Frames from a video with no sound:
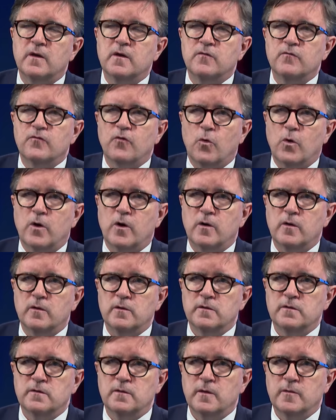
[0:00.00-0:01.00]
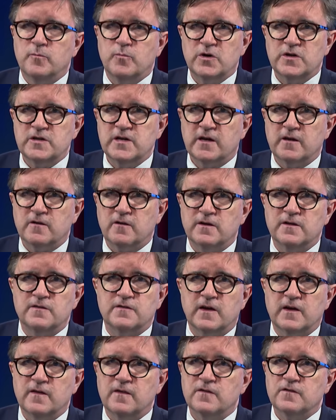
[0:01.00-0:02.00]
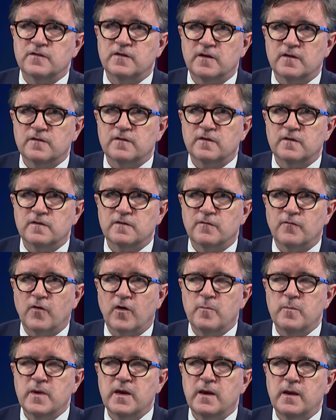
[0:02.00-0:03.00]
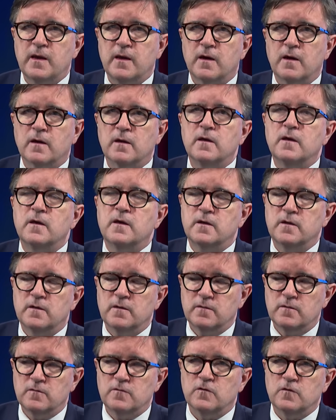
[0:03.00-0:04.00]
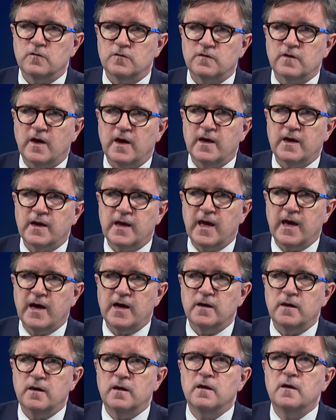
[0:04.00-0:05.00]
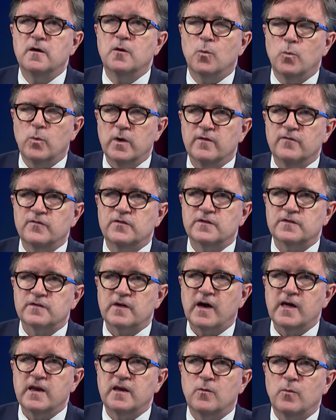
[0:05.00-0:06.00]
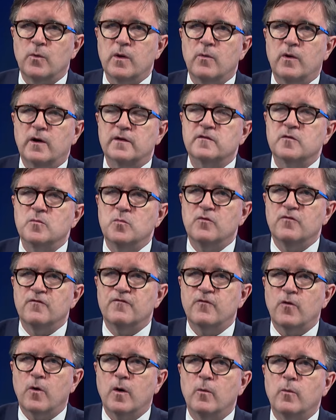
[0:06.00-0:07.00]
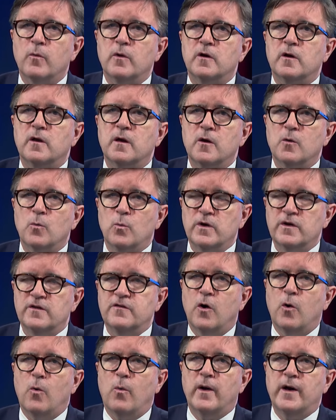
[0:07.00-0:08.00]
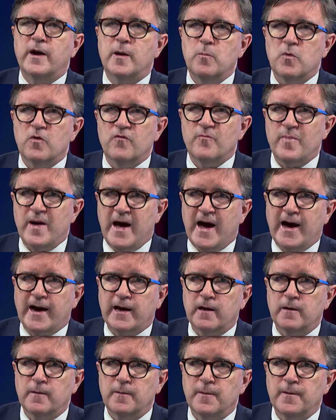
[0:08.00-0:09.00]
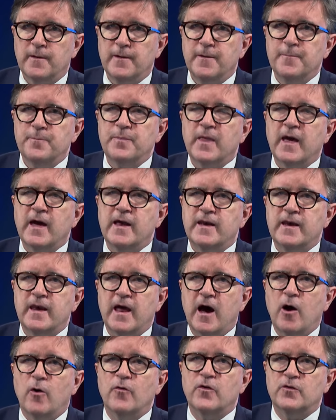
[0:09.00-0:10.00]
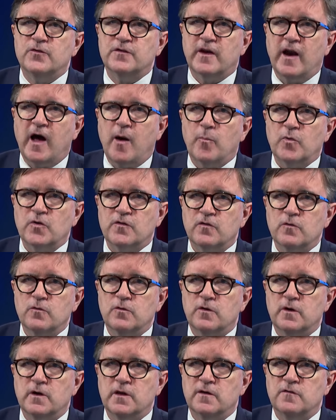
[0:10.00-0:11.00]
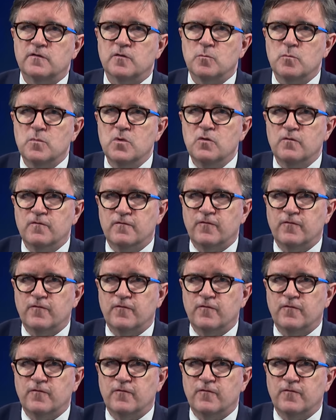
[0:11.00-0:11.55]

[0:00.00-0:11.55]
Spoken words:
for, particularly, say, the citizens of Armenia to say again, we have decided we want to move forward, we don't want to move back. And now there's an opportunity to move